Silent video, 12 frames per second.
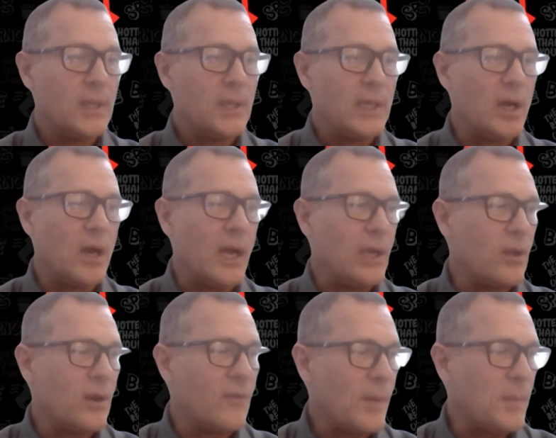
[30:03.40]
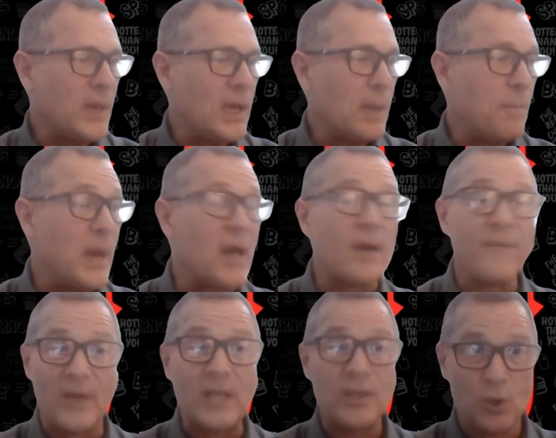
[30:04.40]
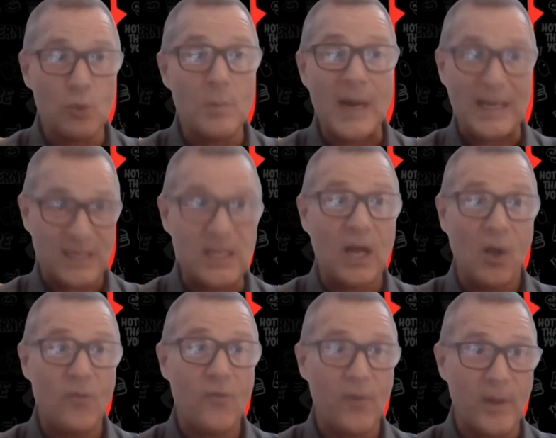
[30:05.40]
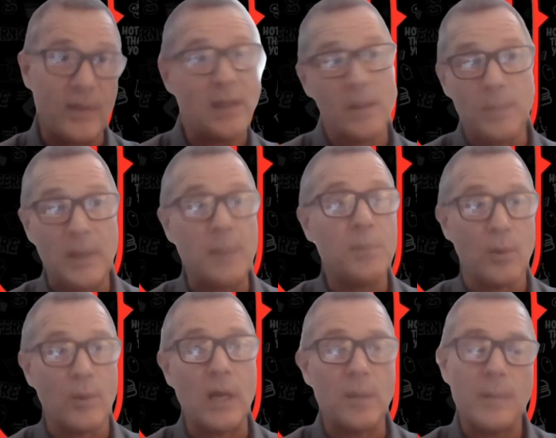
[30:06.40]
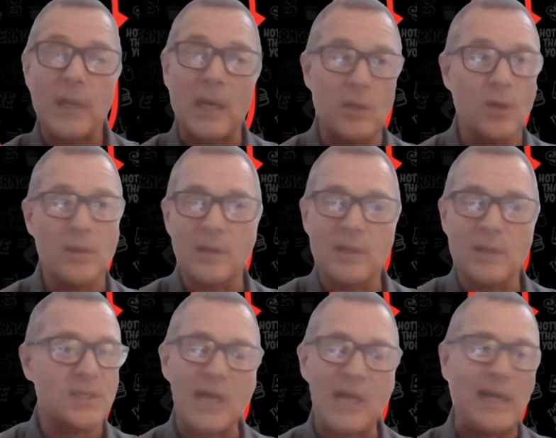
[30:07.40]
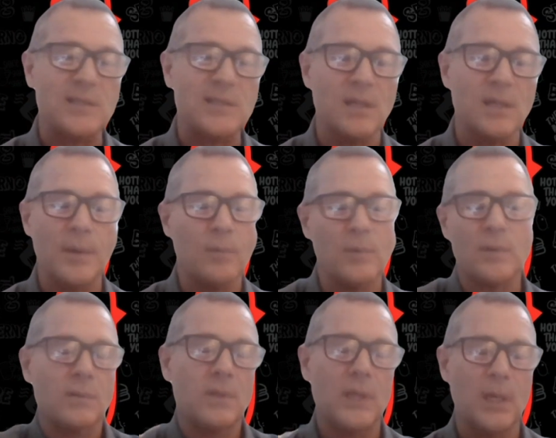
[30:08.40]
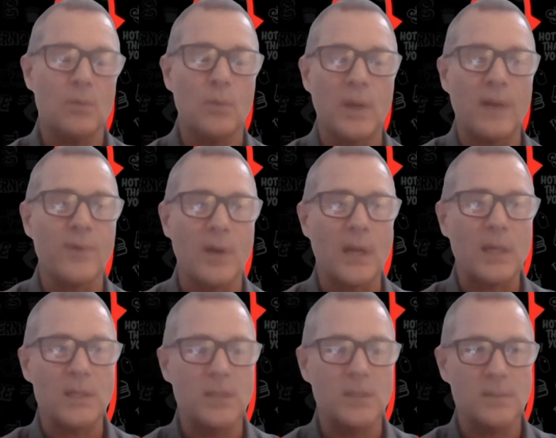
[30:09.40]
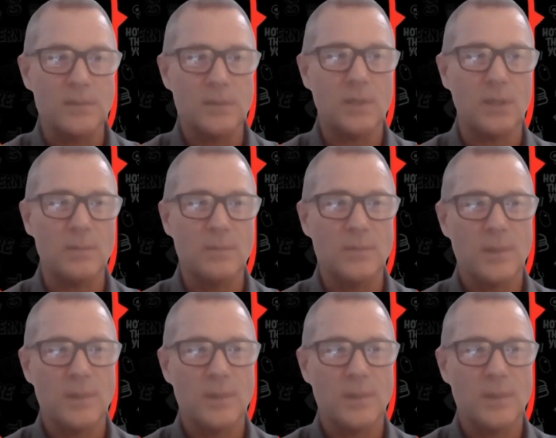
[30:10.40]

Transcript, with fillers: you know, I know that if I'm being a better friend to myself and then the people around me, I know that the sky's the limit with, you know, whatever I can do. So